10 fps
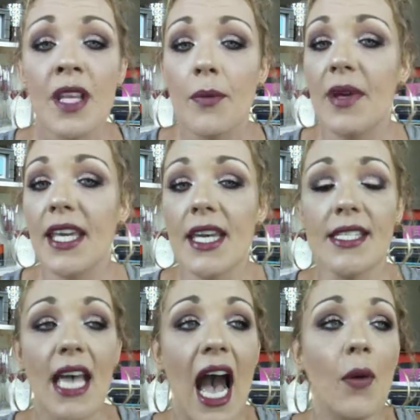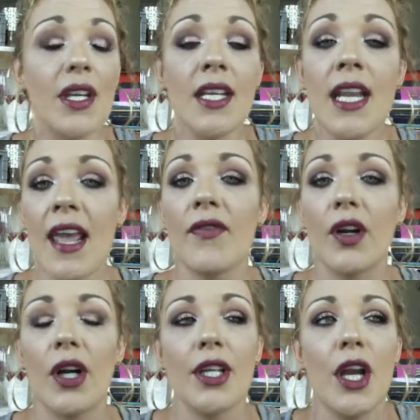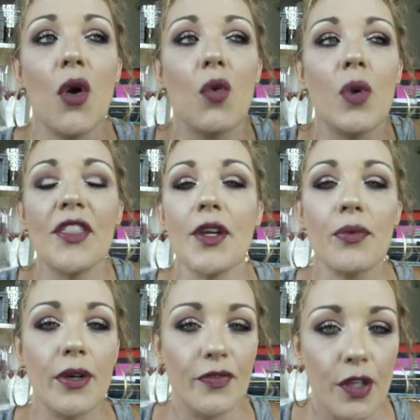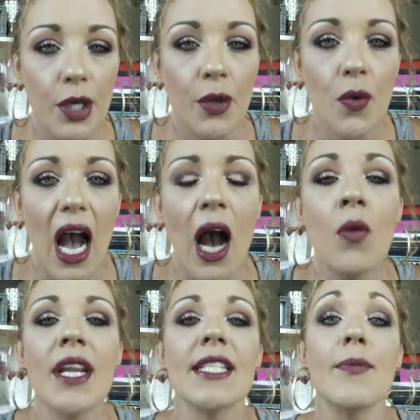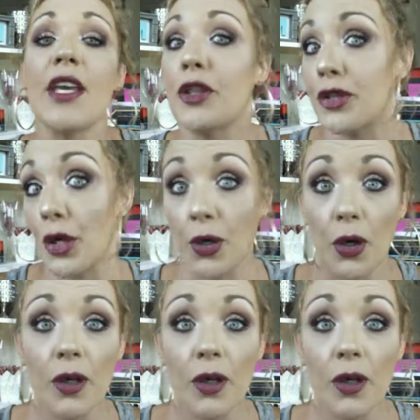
Because I would never, with a review, I want it to be thorough.